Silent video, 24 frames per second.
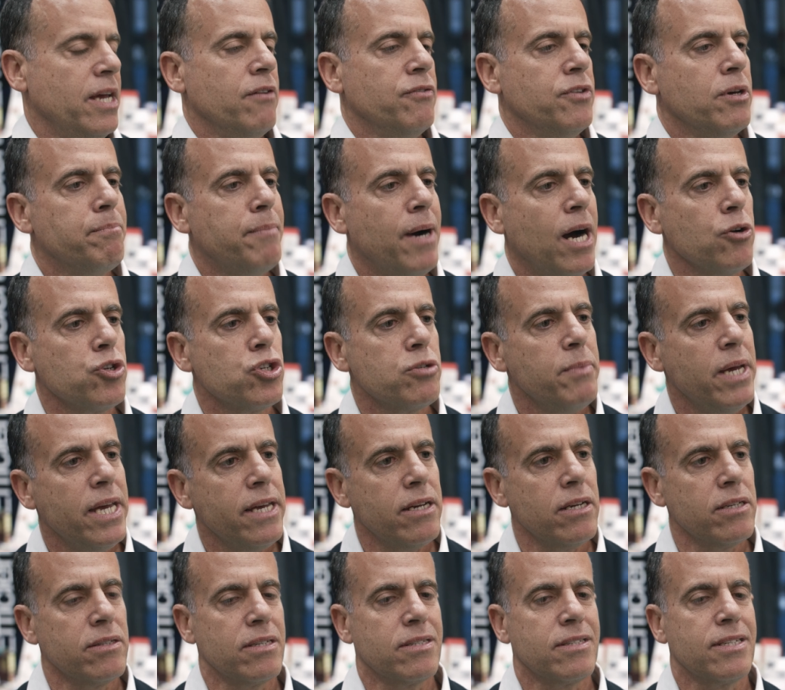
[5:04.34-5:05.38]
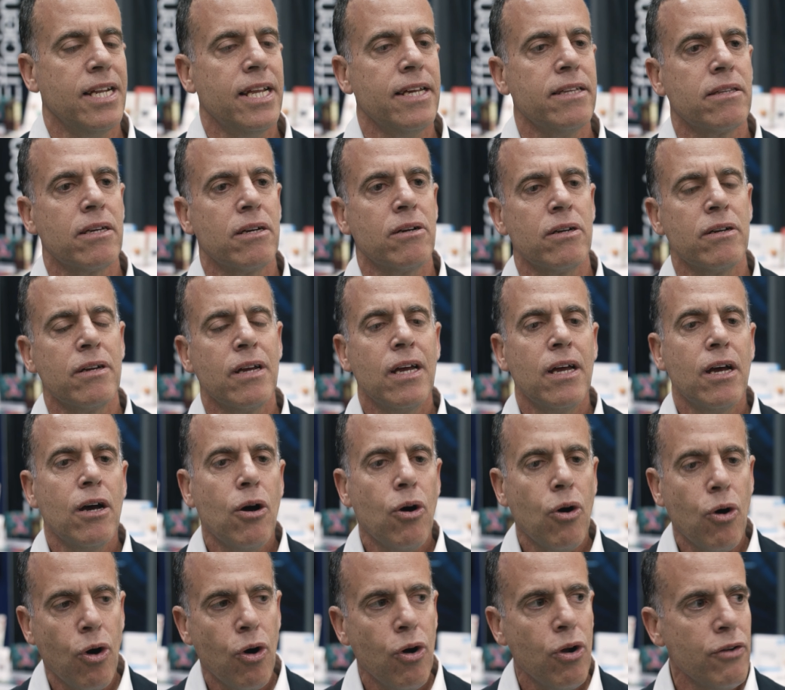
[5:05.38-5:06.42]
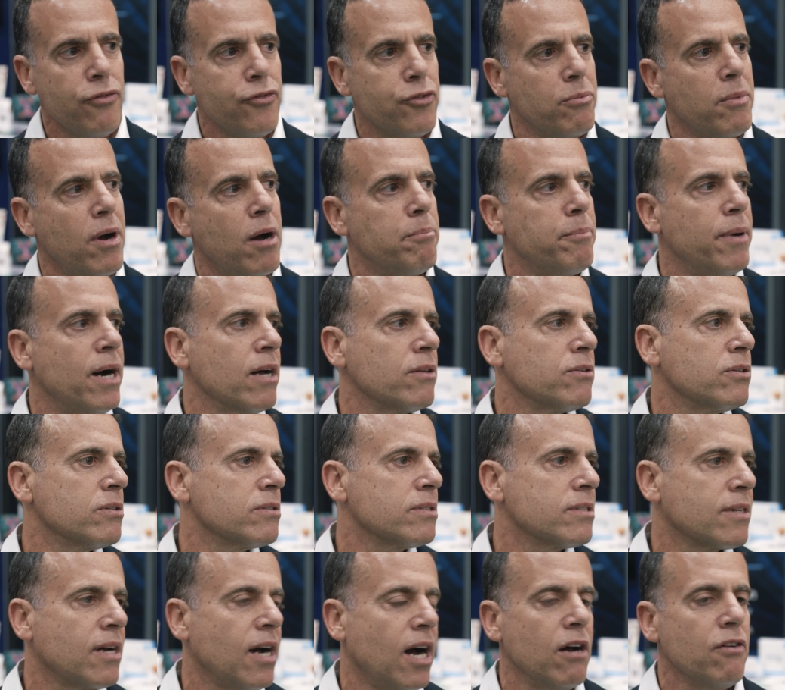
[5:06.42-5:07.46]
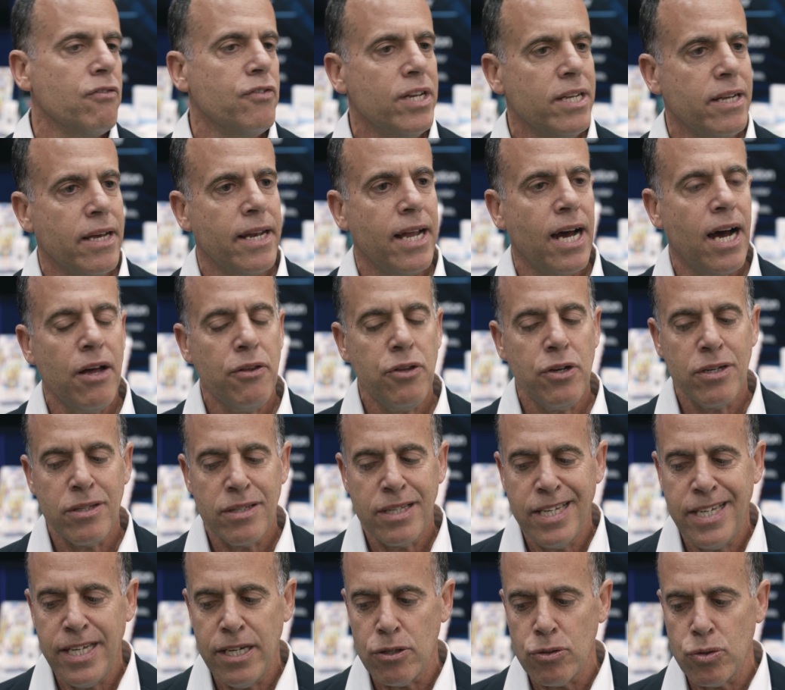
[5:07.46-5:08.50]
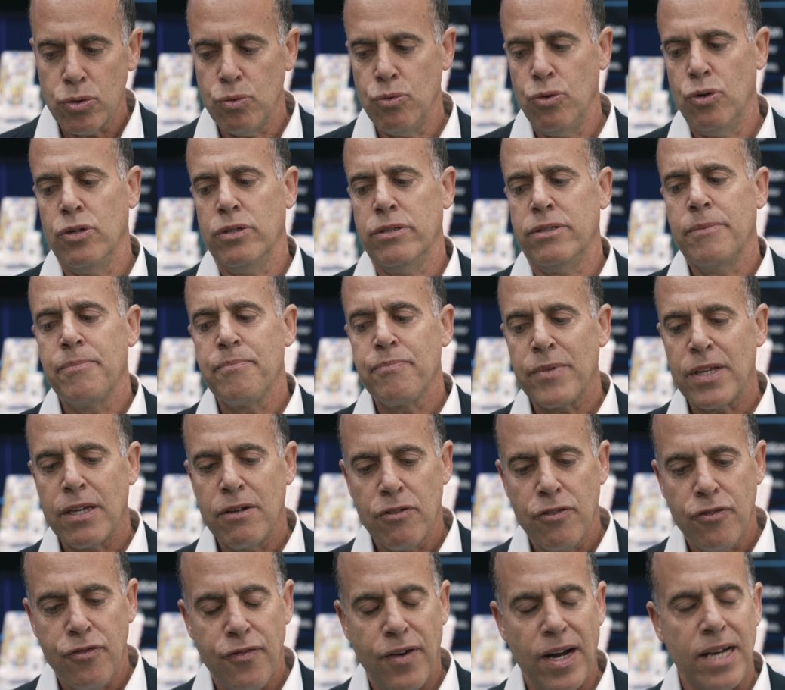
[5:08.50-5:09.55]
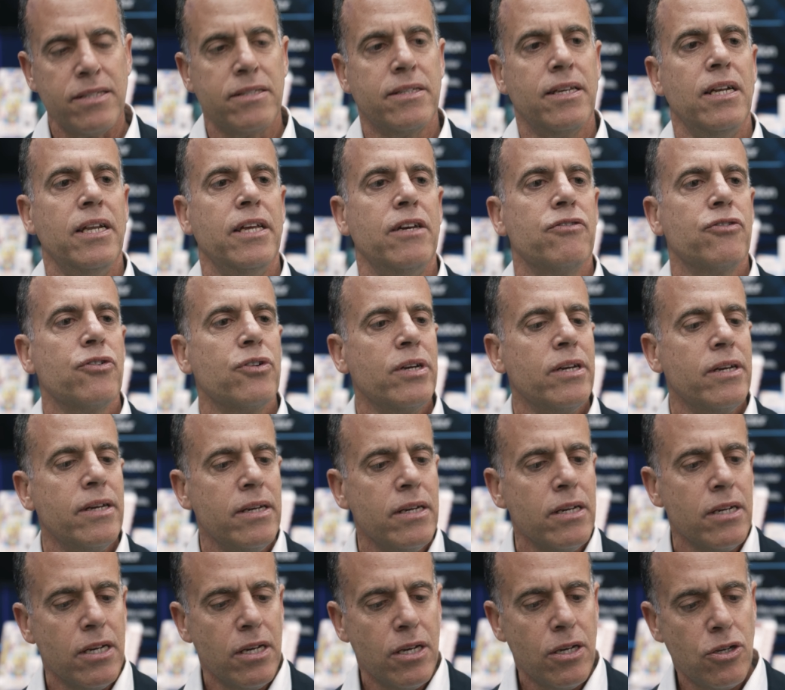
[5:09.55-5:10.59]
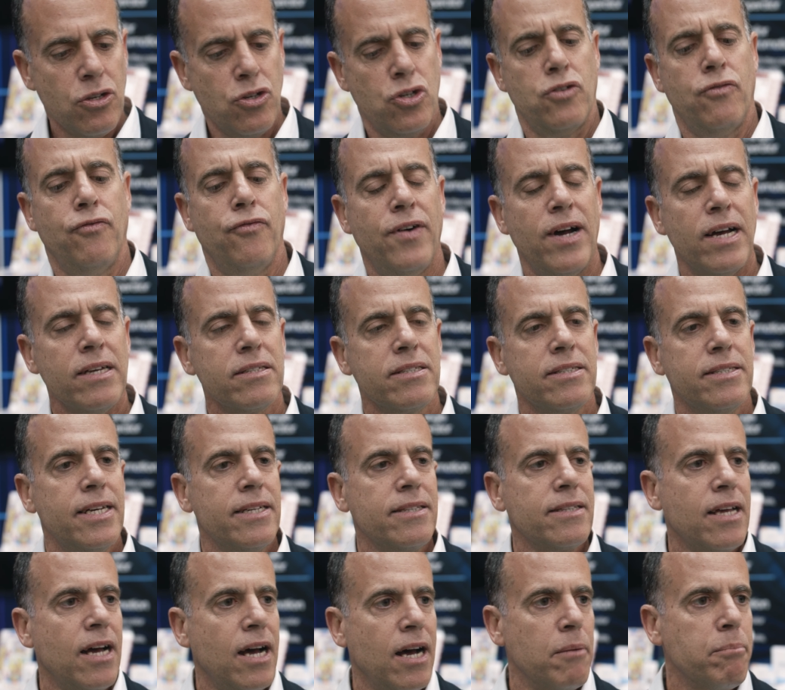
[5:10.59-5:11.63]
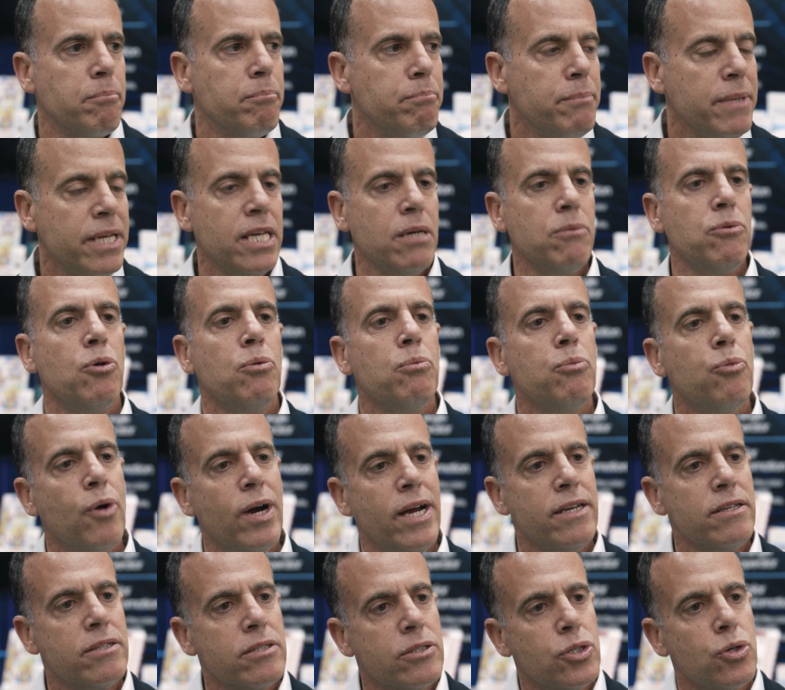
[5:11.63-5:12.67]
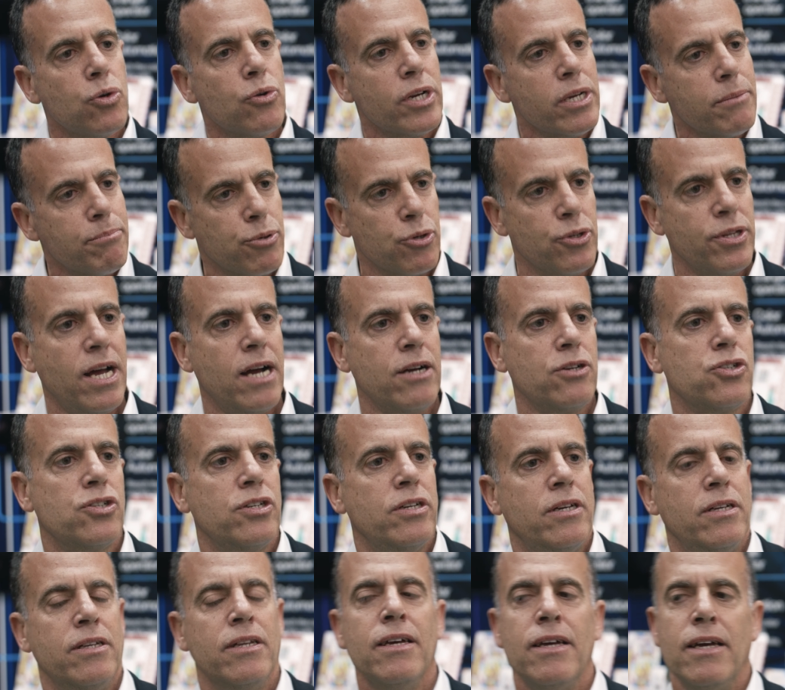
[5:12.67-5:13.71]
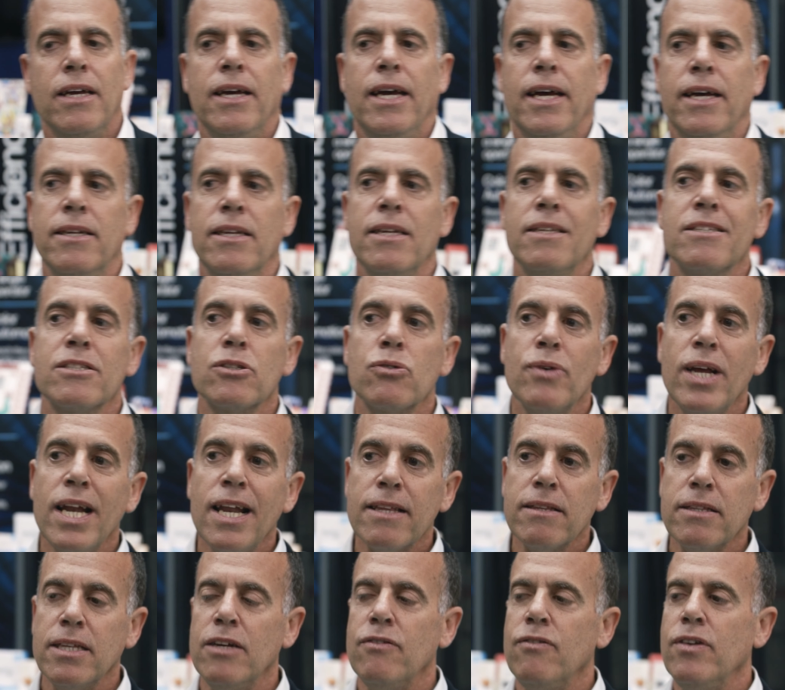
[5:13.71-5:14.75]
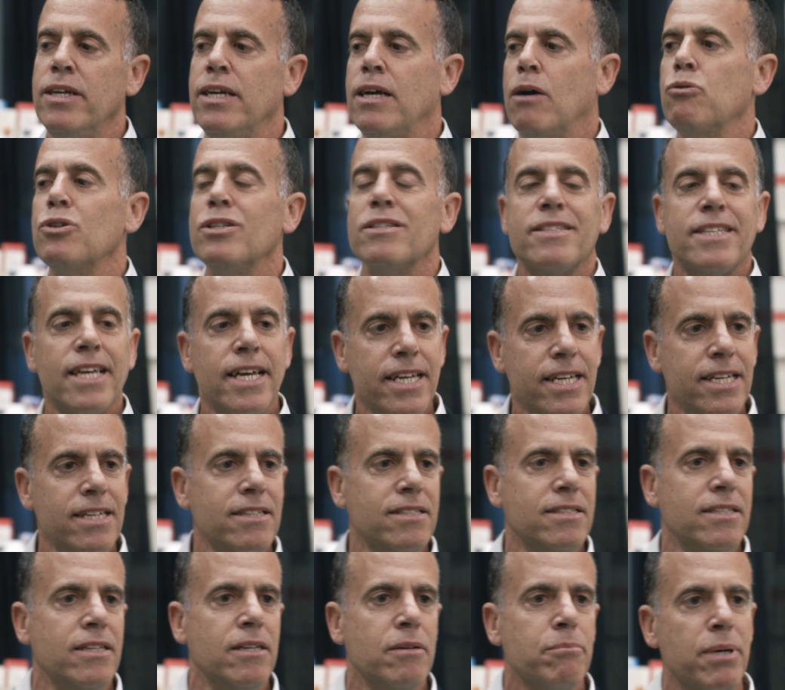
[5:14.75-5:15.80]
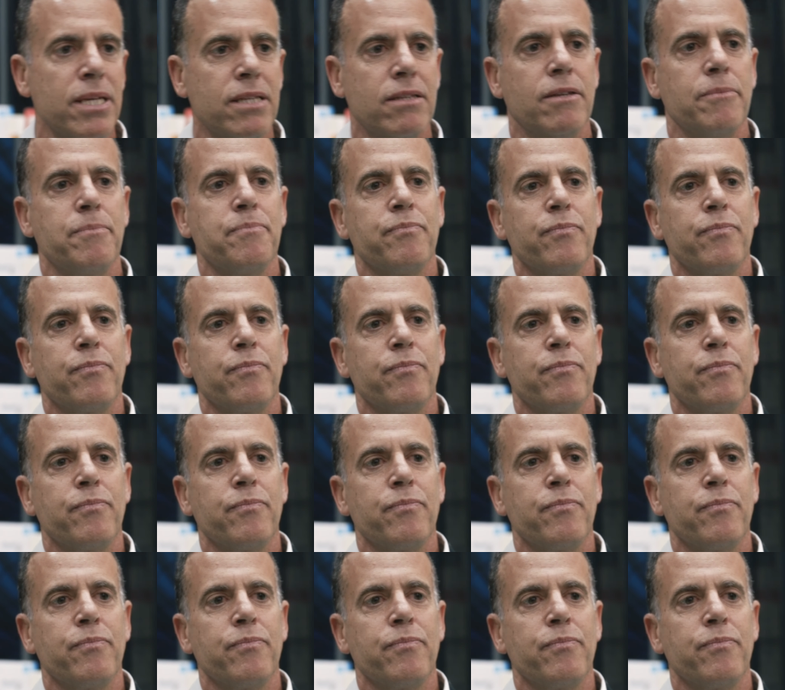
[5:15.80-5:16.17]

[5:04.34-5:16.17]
have the pouch maker, the slitter. all from our partners, Carville and others, geared towards fast delivery, fast setup, minimum waste during production. And it's relatively, I wouldn't say easy, but